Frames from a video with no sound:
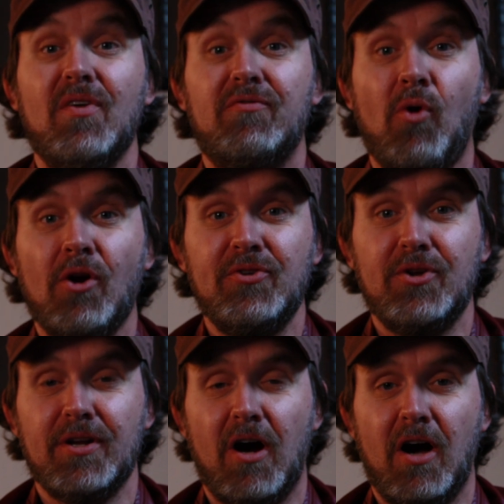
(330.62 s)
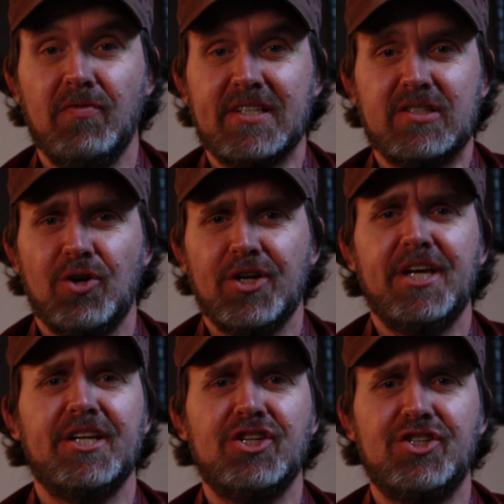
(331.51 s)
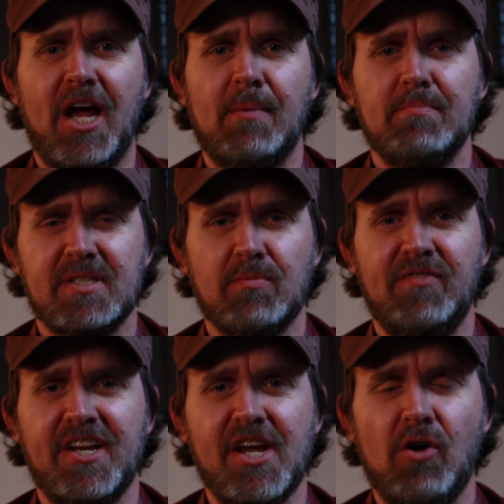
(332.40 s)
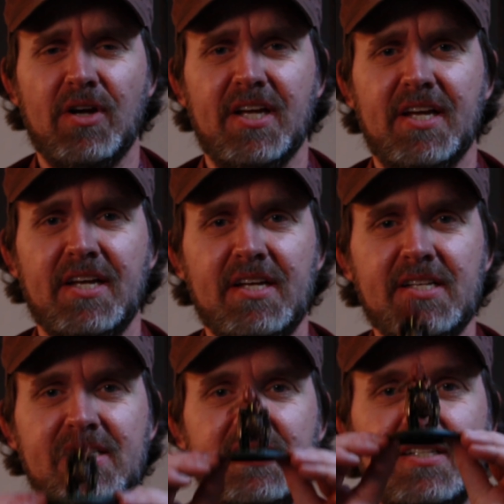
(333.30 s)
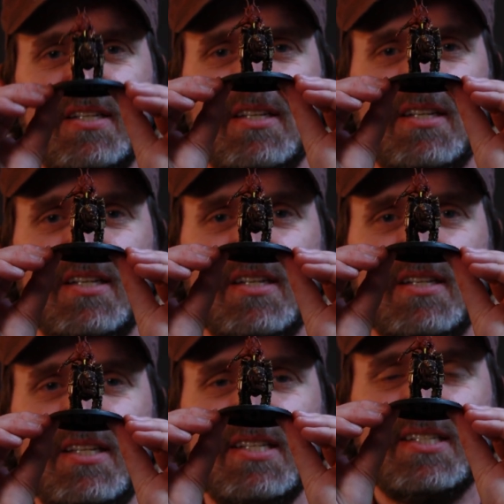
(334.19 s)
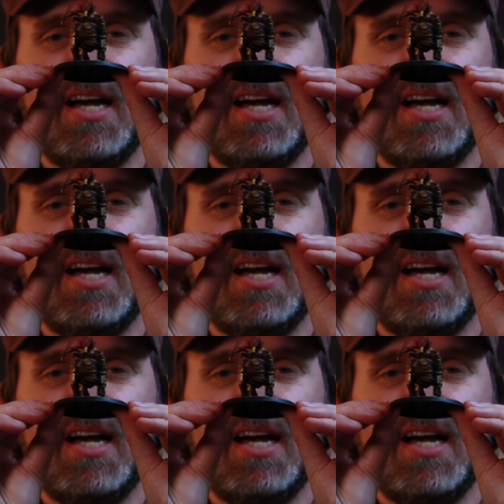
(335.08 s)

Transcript: the fourth unit on this little hidden gems video is this